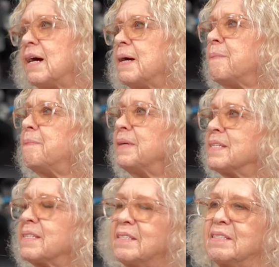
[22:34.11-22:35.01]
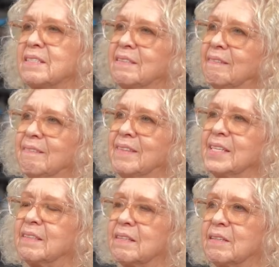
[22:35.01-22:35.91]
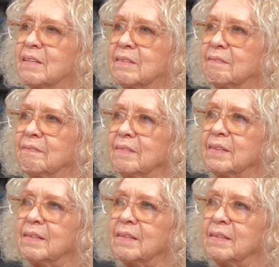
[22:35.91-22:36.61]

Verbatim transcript: um, because I just think that they're